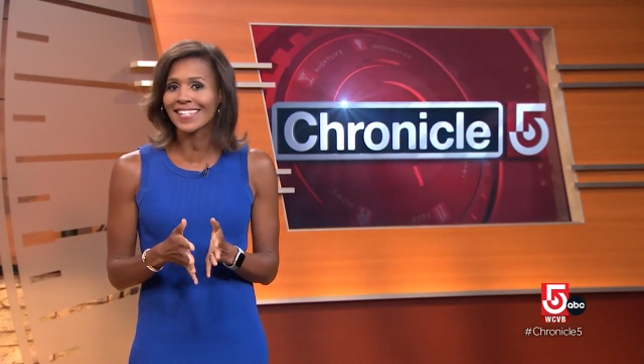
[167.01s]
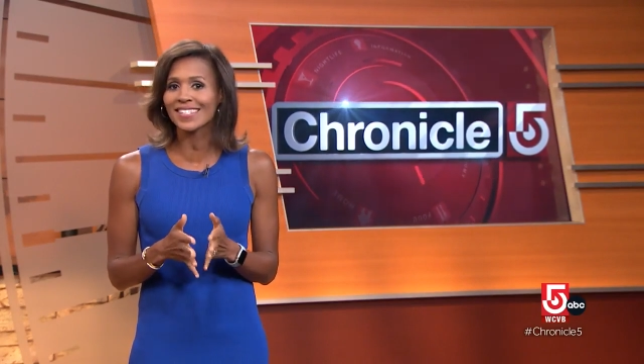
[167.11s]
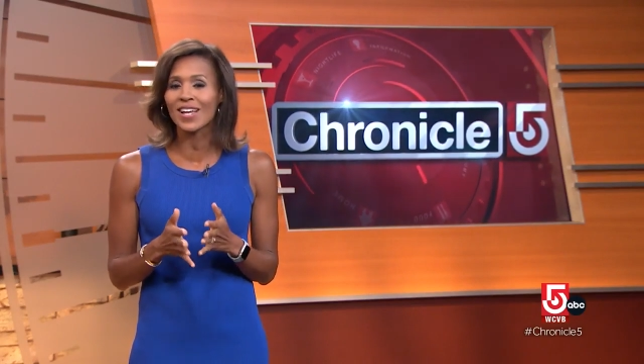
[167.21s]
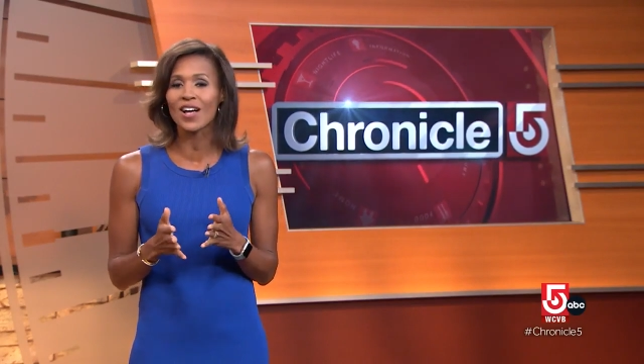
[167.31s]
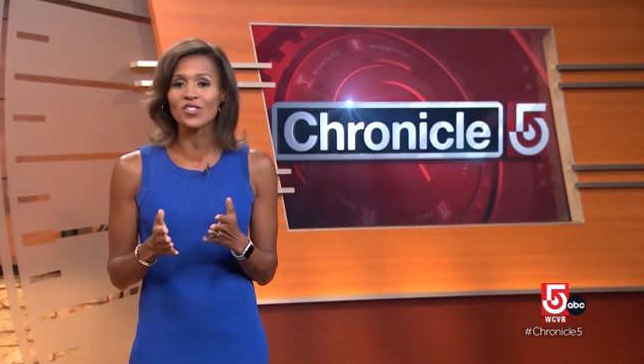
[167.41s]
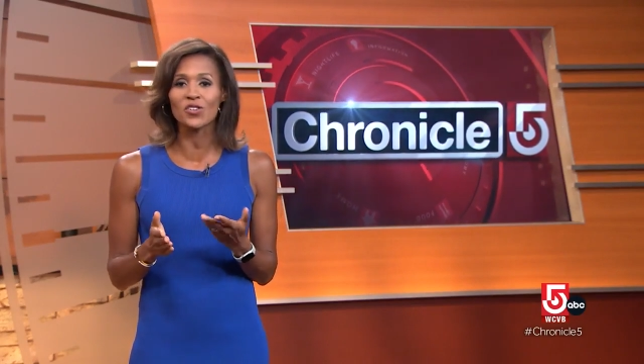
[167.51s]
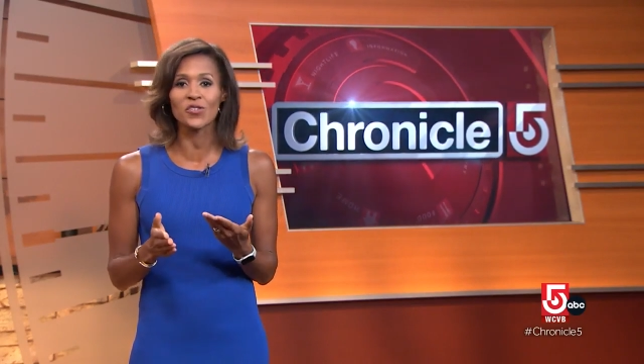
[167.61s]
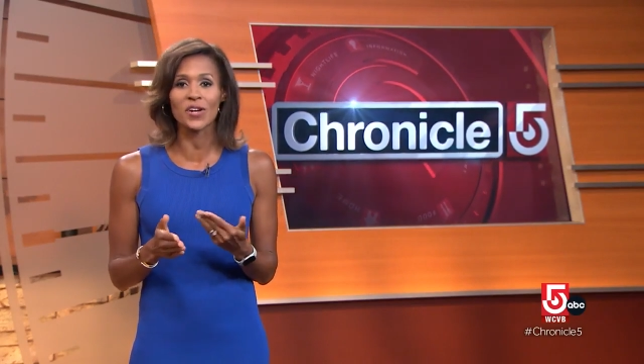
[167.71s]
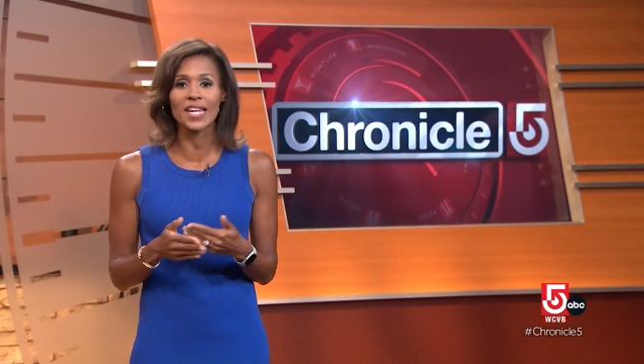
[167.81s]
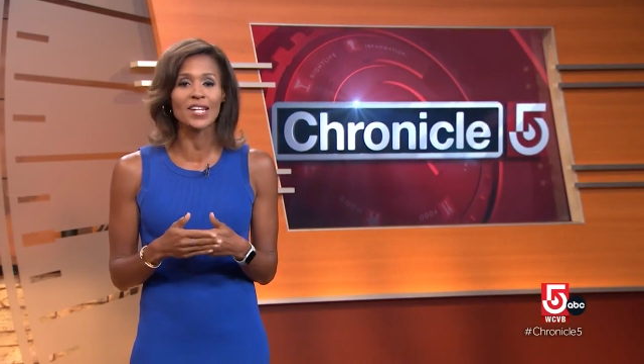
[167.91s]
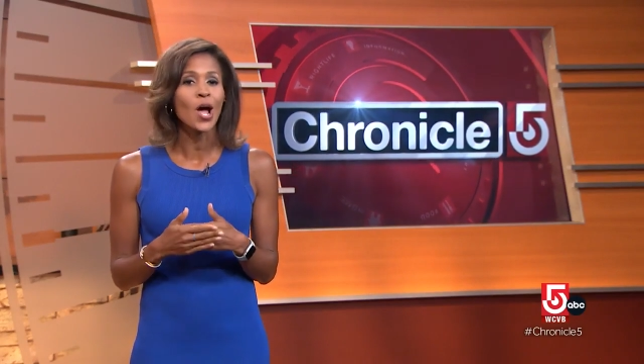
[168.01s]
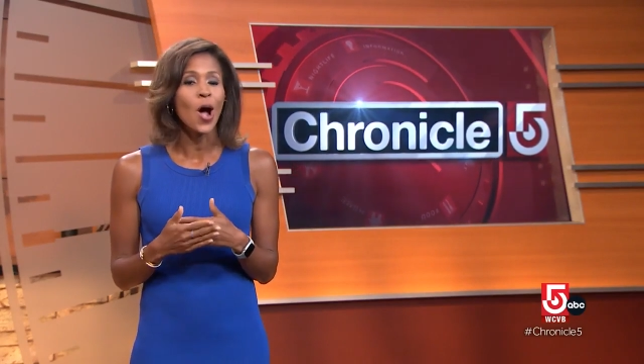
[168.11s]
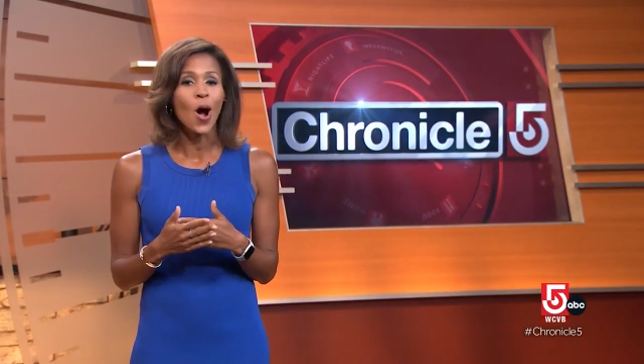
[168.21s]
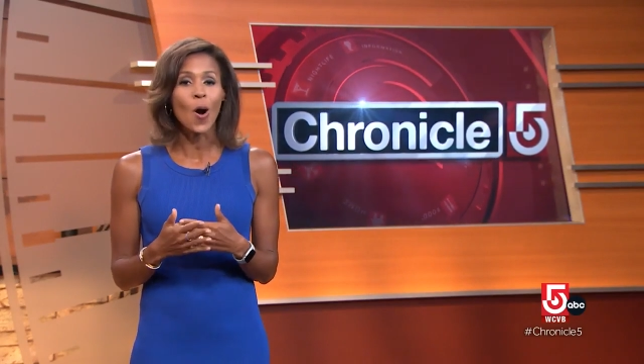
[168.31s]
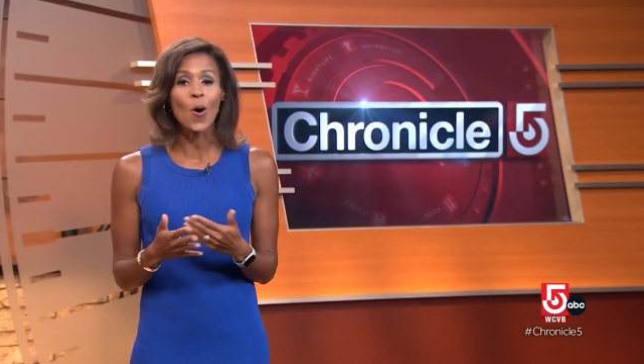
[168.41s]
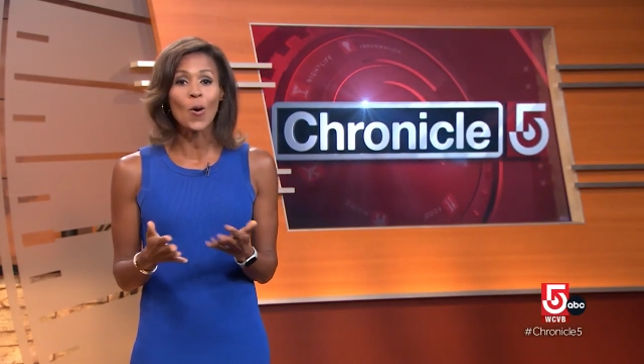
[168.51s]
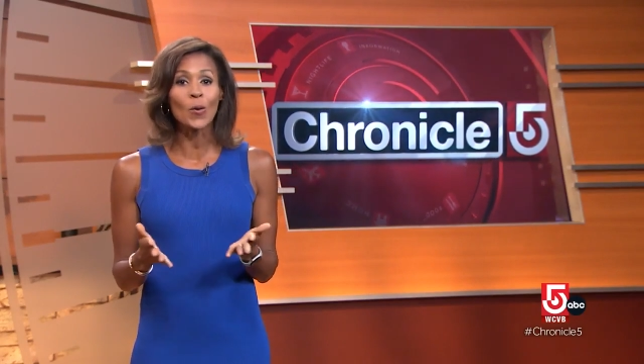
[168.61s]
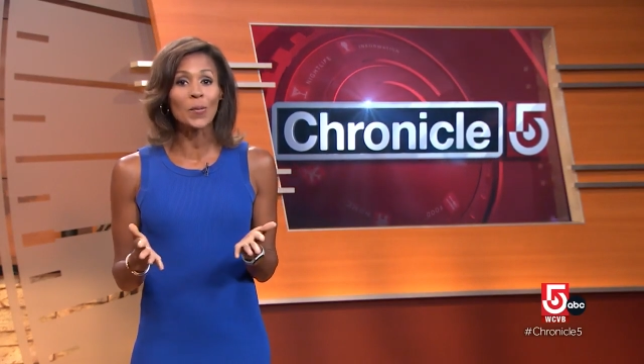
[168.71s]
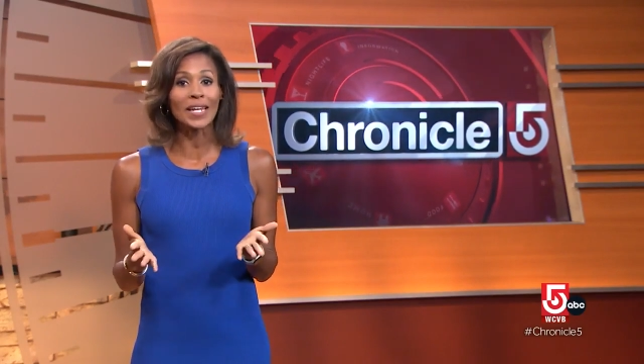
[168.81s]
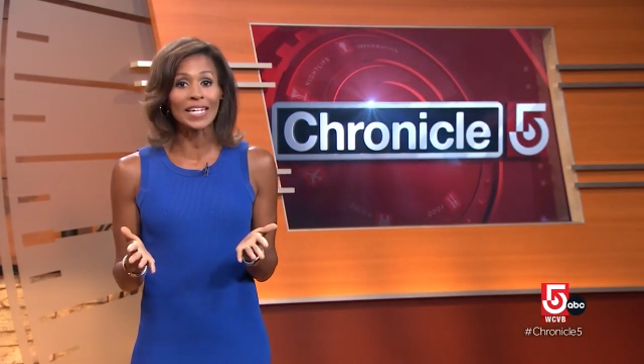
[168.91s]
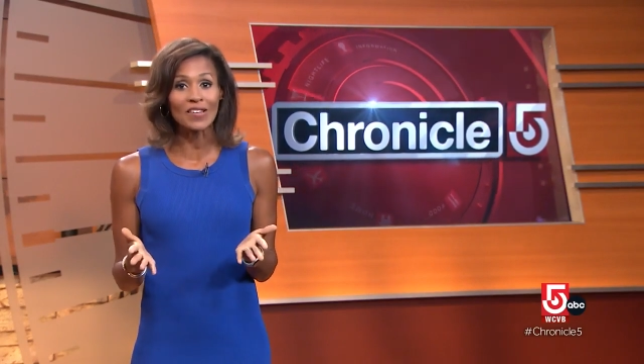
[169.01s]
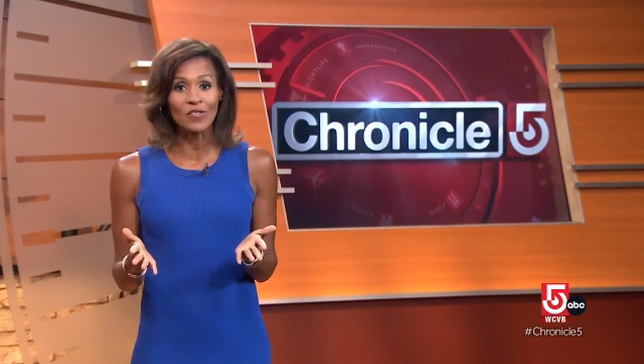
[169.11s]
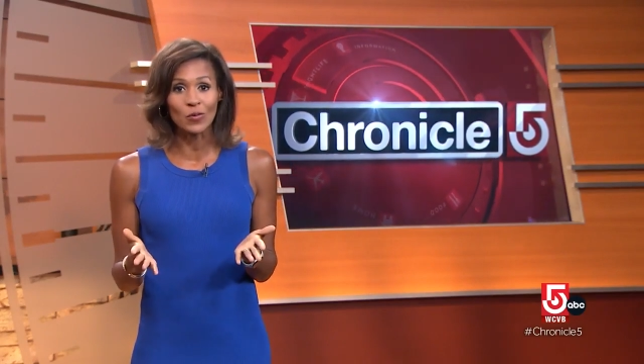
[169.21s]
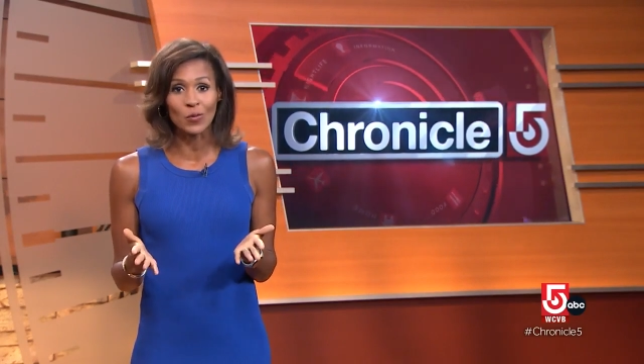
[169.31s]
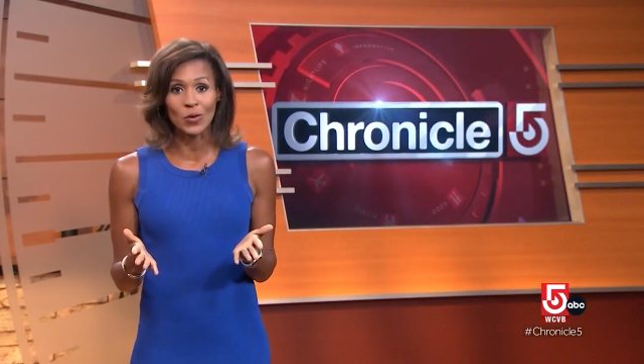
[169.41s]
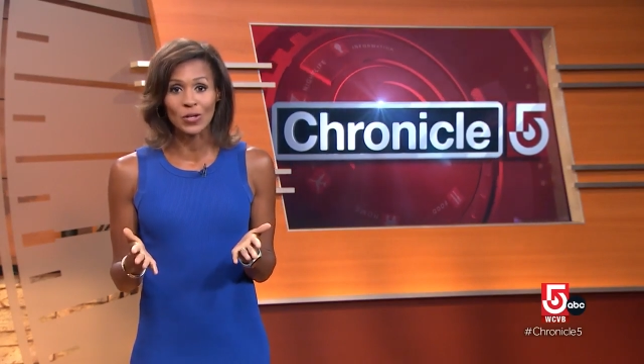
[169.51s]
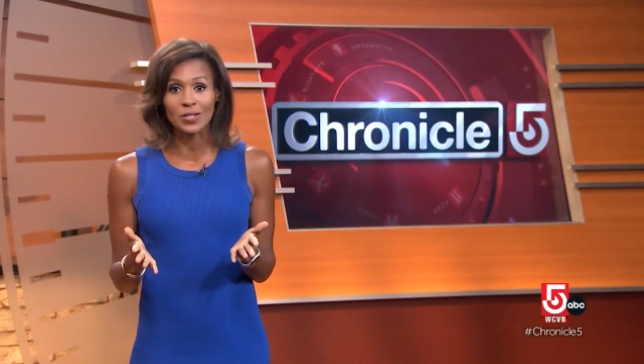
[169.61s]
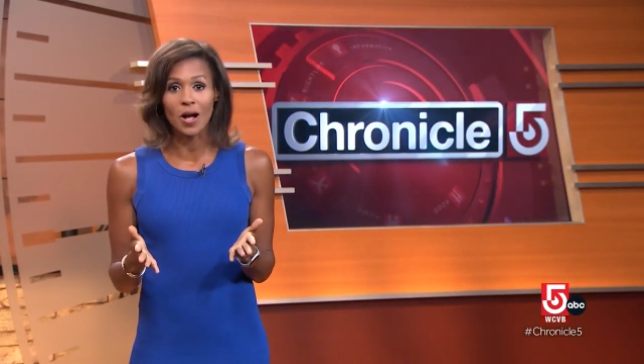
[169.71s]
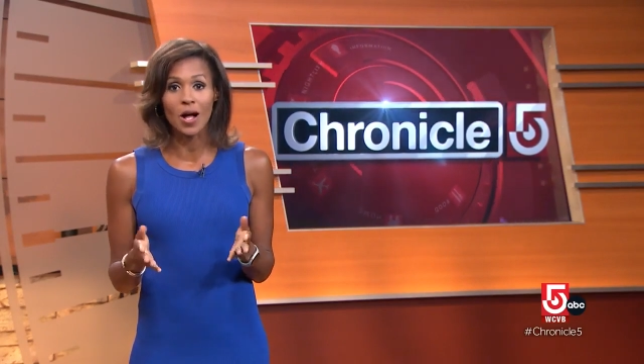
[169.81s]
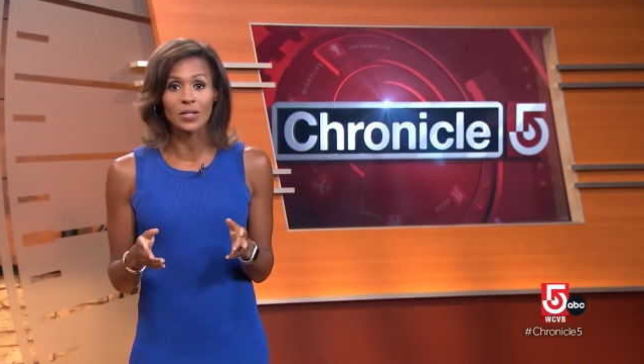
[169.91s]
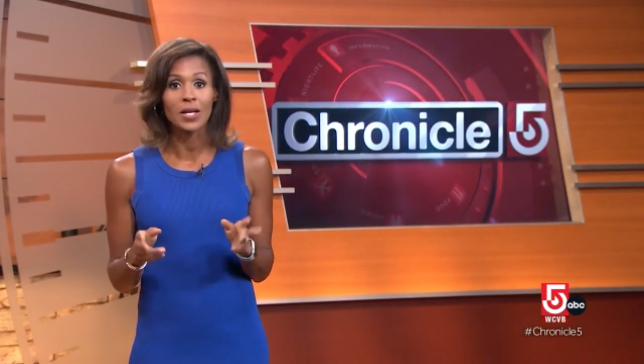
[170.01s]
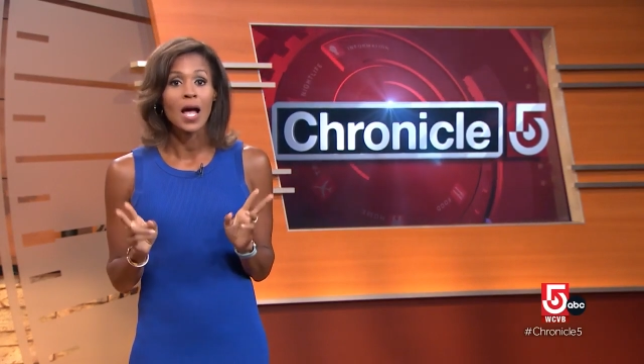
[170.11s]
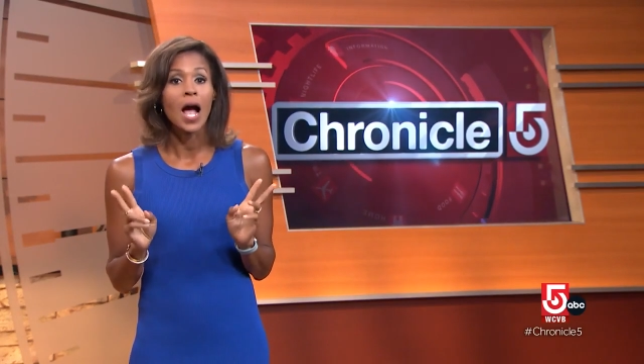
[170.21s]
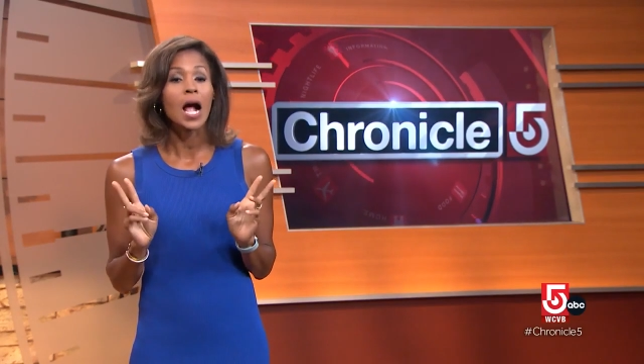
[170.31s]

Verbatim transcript: He's also created a whole medieval world called